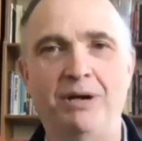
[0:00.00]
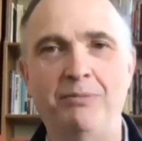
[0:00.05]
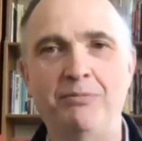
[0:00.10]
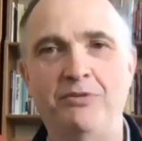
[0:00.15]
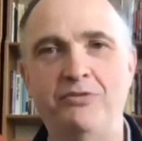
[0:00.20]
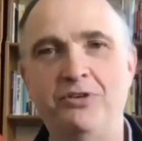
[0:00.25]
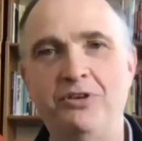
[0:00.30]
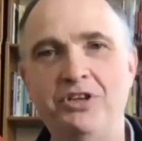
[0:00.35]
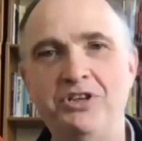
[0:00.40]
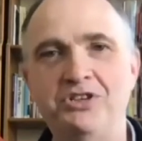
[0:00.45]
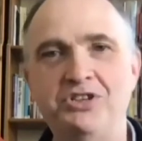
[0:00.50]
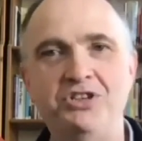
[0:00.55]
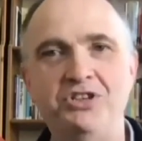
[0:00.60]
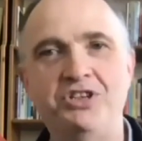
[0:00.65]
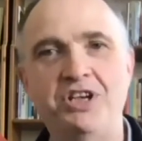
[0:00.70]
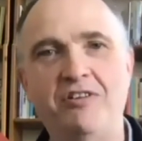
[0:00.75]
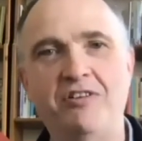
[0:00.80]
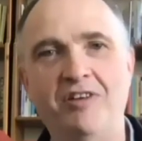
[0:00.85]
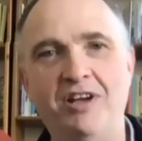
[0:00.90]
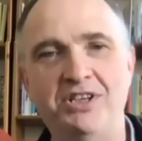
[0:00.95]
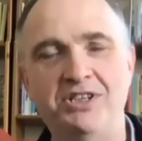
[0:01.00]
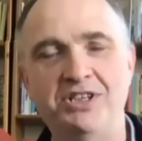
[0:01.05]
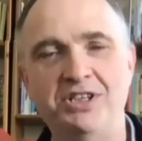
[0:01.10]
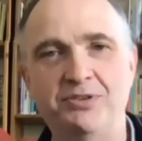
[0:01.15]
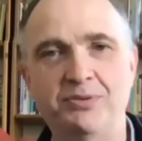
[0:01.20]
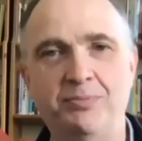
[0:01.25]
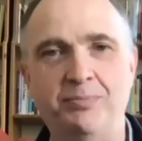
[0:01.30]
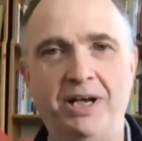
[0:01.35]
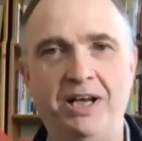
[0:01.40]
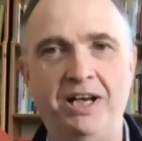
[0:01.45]
before this degenerates into
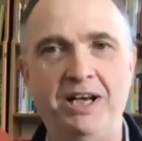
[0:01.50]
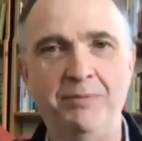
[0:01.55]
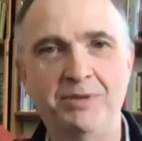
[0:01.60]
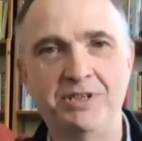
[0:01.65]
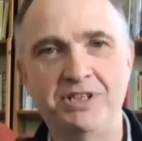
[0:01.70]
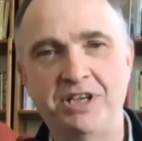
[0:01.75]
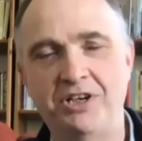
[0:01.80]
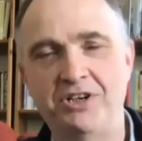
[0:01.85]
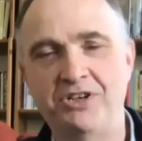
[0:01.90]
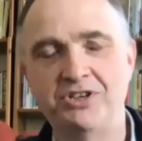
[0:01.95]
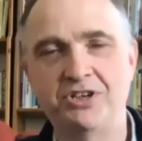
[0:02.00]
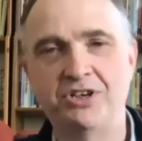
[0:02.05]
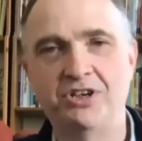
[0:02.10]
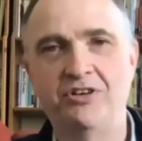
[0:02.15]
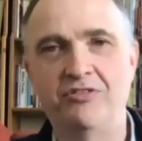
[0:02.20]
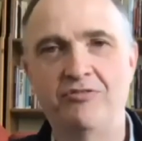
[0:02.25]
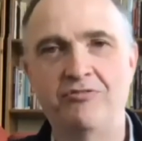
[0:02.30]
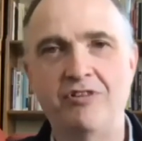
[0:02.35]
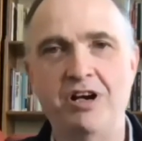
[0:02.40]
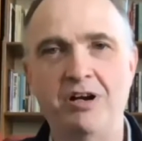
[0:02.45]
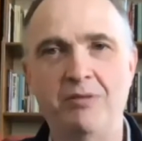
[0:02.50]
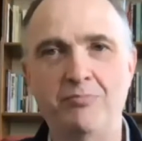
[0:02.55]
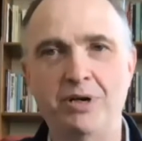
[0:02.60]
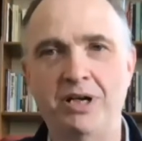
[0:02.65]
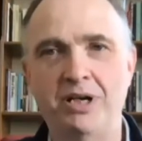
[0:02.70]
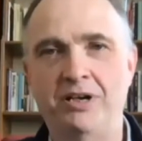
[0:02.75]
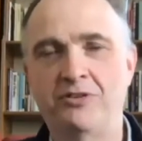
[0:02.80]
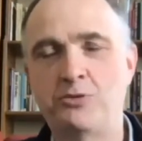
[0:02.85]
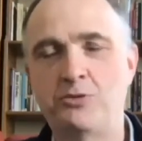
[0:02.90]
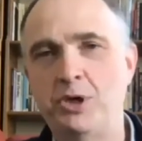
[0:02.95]
a pale imitation of Round
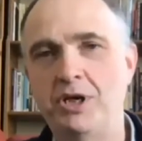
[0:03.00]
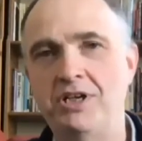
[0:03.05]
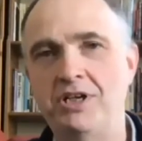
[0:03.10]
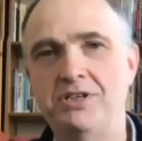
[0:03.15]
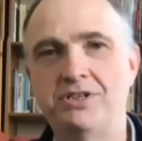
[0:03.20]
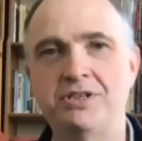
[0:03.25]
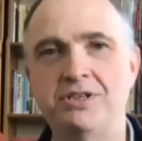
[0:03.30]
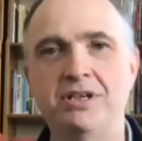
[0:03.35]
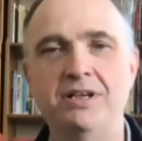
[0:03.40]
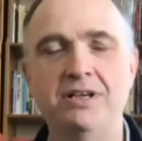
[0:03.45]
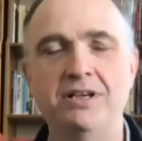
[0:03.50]
Britain quiz,